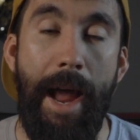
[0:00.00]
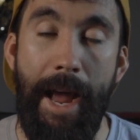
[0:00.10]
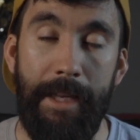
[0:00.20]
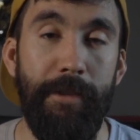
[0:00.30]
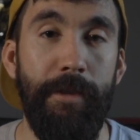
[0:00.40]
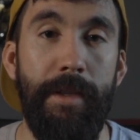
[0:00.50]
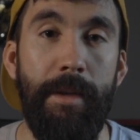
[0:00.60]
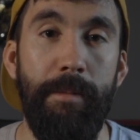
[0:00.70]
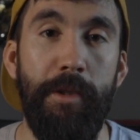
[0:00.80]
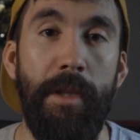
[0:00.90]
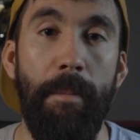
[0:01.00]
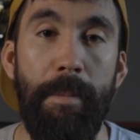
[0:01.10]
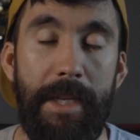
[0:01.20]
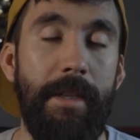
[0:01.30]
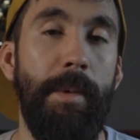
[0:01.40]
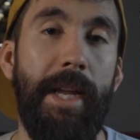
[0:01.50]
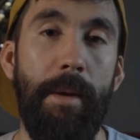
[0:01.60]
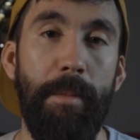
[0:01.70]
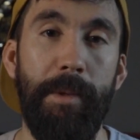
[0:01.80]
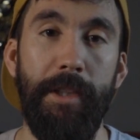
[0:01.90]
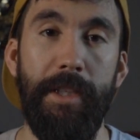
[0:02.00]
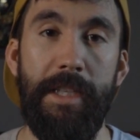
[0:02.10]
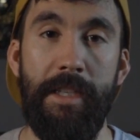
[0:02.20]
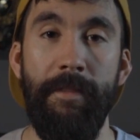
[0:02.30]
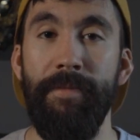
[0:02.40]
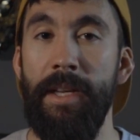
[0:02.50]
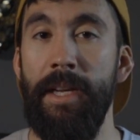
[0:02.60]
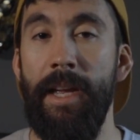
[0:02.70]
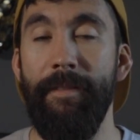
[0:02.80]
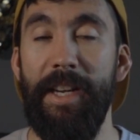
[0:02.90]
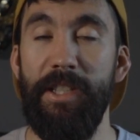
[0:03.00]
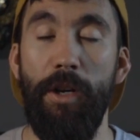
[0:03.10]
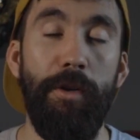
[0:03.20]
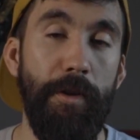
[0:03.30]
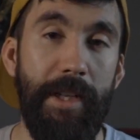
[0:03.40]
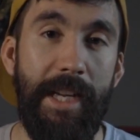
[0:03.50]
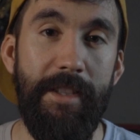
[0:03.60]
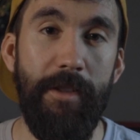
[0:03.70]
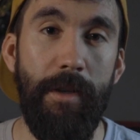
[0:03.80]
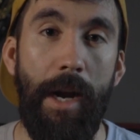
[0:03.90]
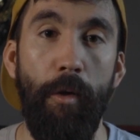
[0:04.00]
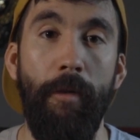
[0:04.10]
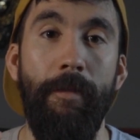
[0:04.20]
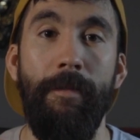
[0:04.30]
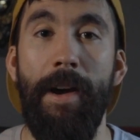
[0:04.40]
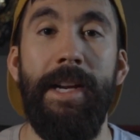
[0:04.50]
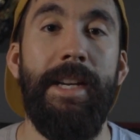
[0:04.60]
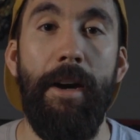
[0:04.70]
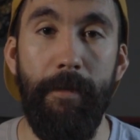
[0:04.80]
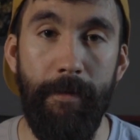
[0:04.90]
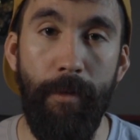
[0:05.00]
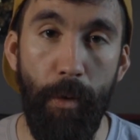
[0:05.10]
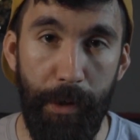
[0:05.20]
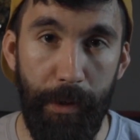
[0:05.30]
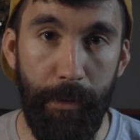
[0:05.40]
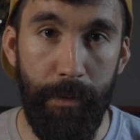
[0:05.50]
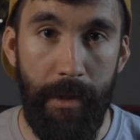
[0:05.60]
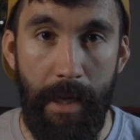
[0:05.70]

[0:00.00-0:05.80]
answer them to the best of my capabilities. If I don't know the answer, I will find out for you.